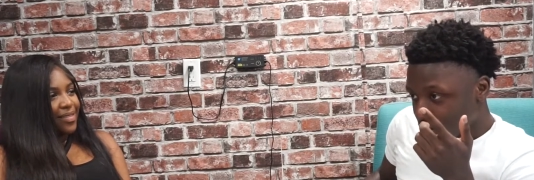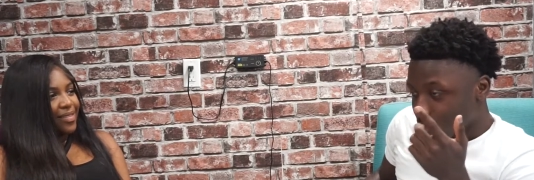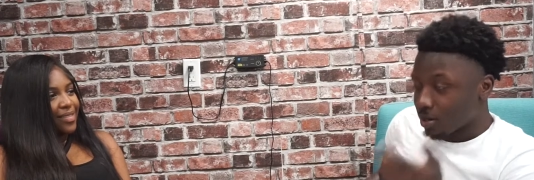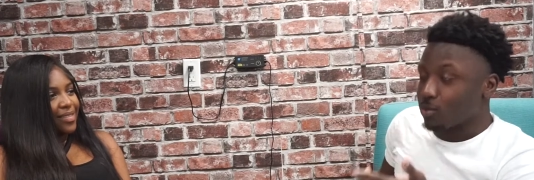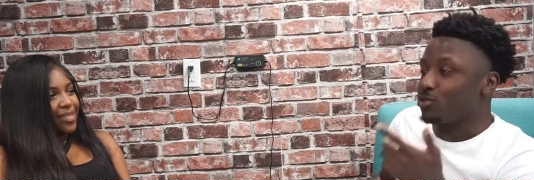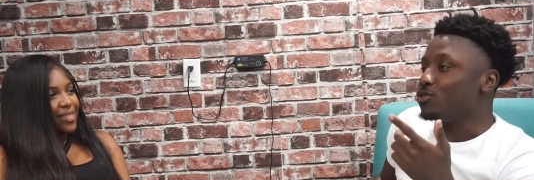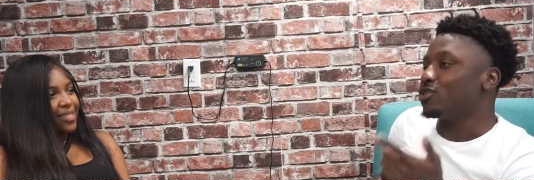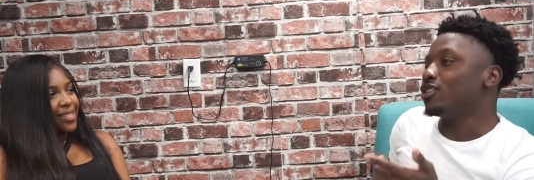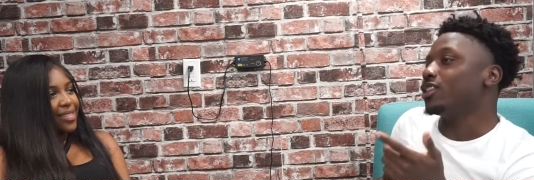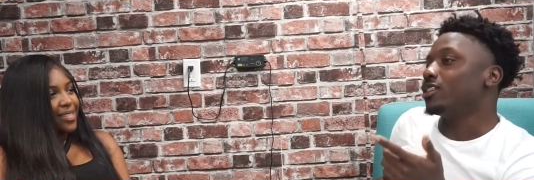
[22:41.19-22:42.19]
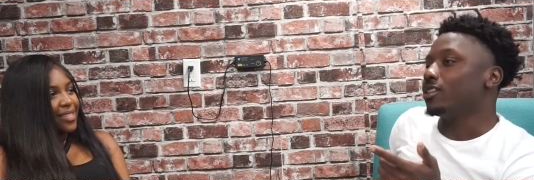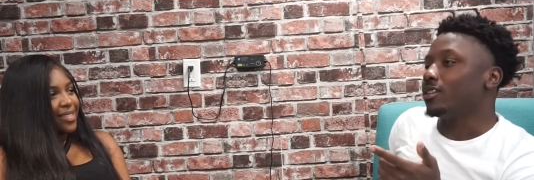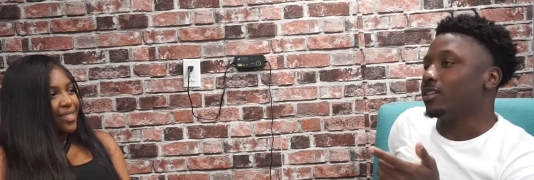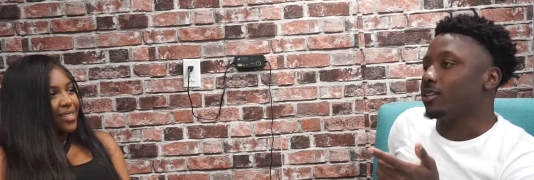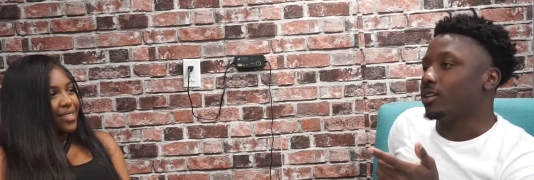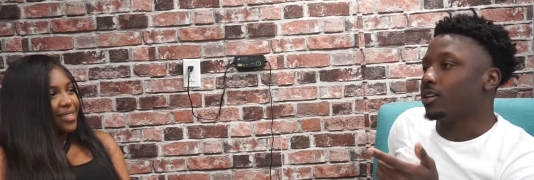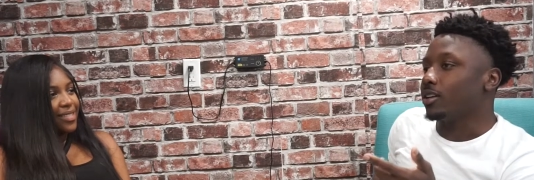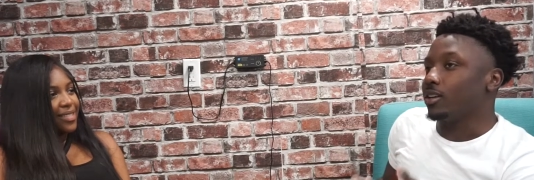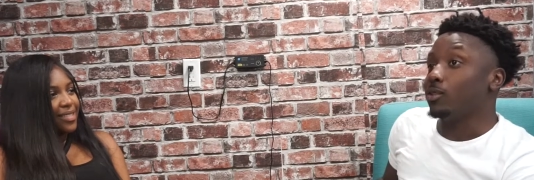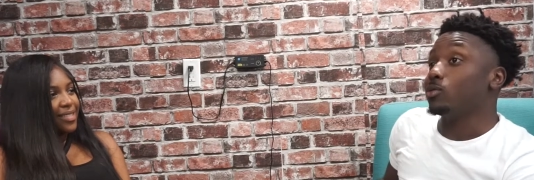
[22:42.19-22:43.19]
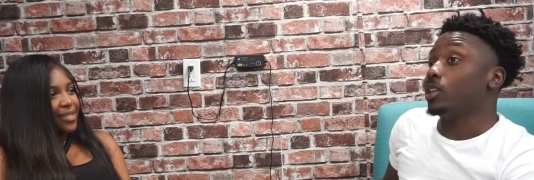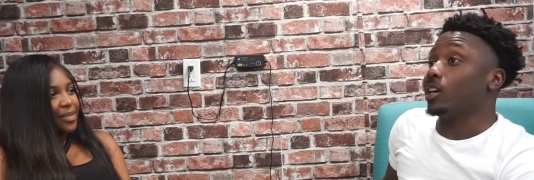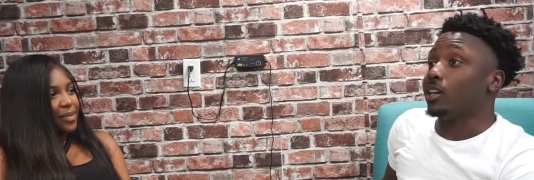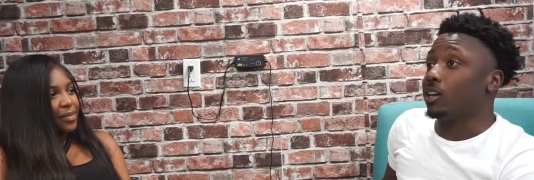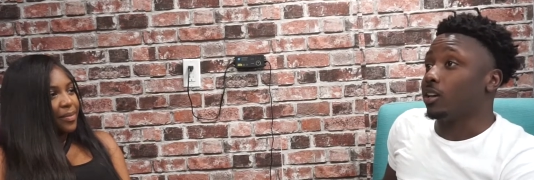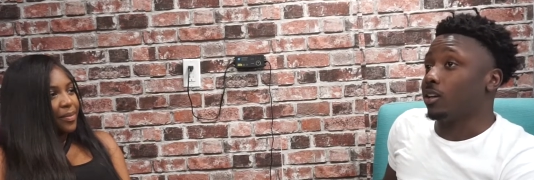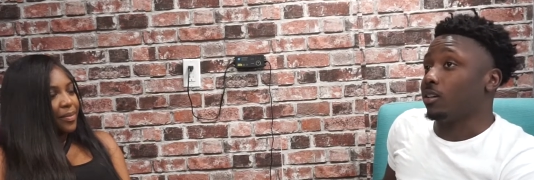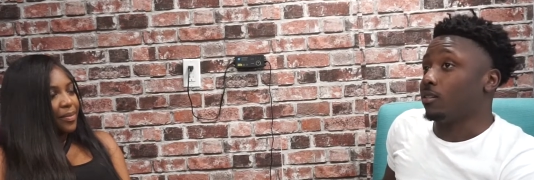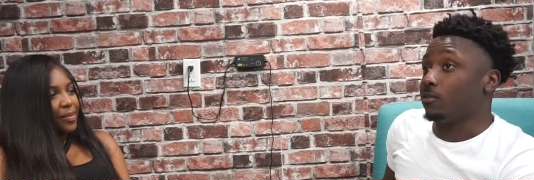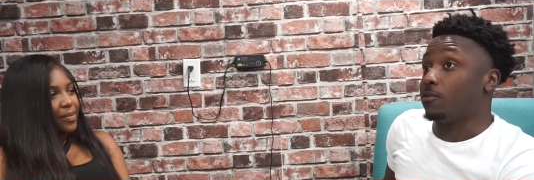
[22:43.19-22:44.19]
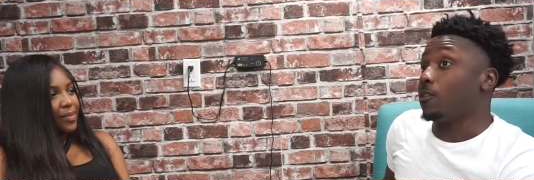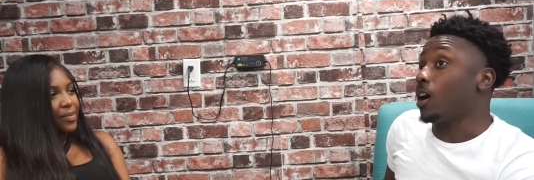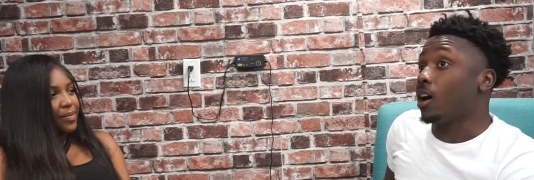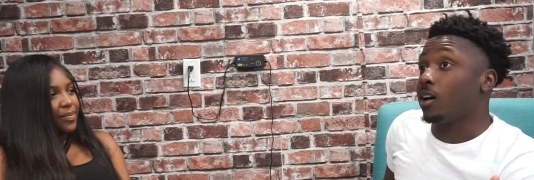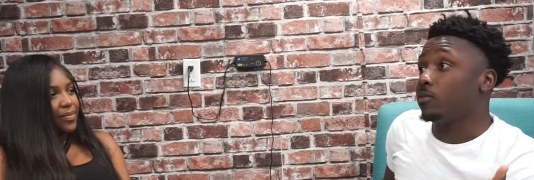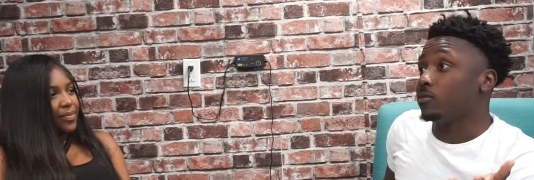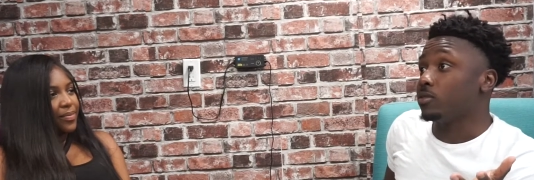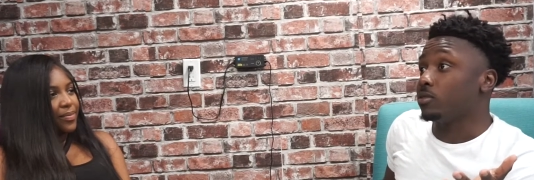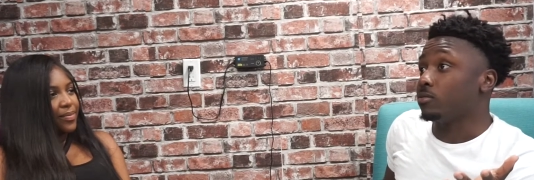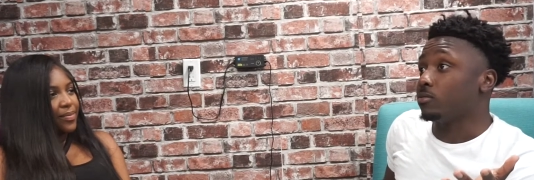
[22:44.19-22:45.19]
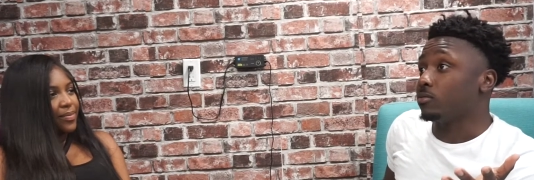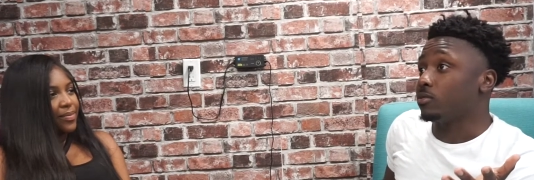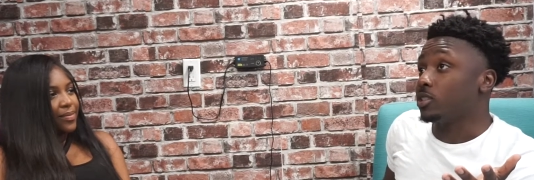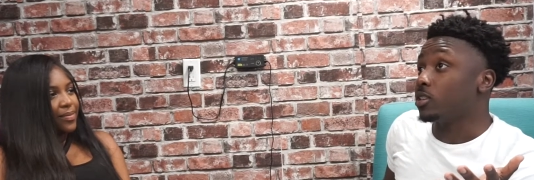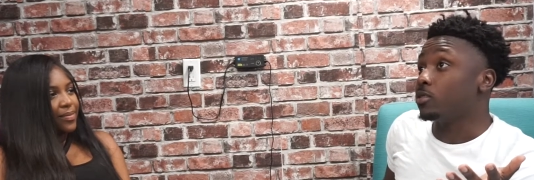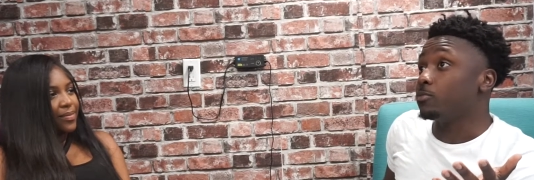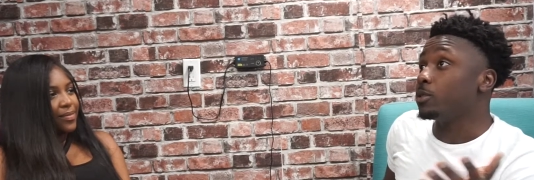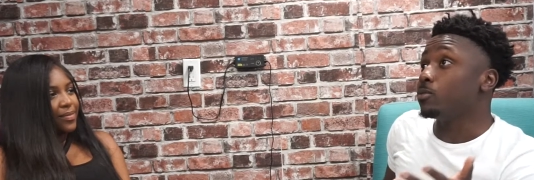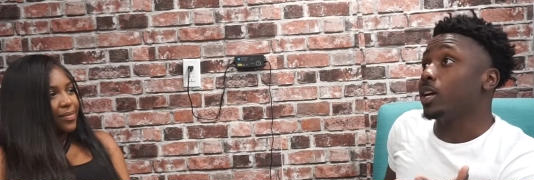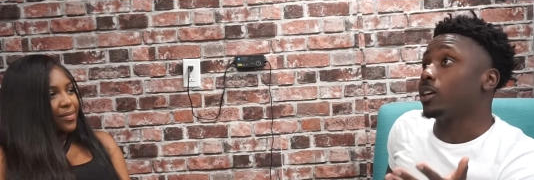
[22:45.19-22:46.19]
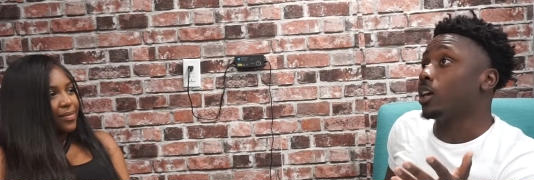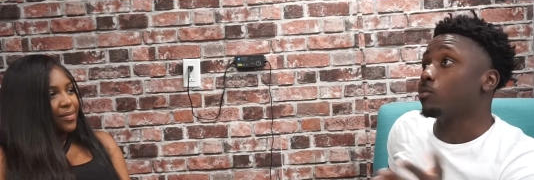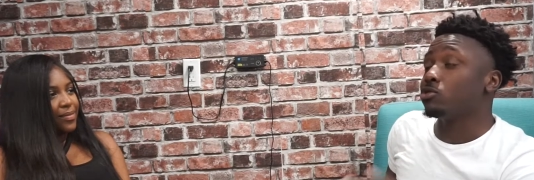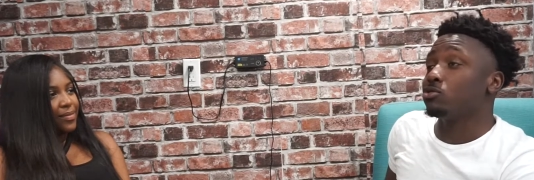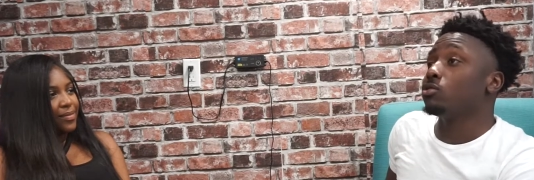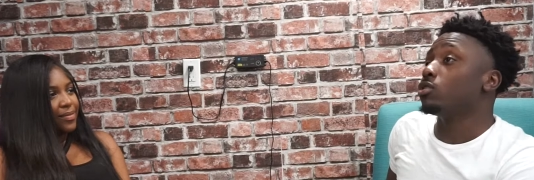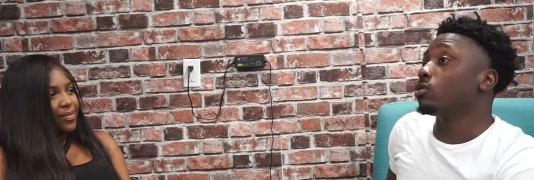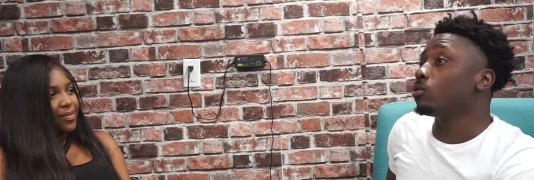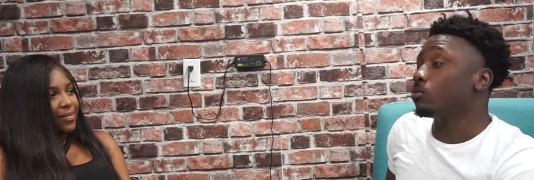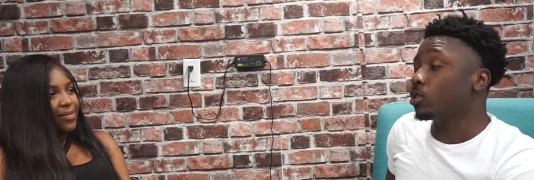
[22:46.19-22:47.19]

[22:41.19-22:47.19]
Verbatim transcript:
Speaker 1: When I was doing it, it was like five, six people that came in the studio.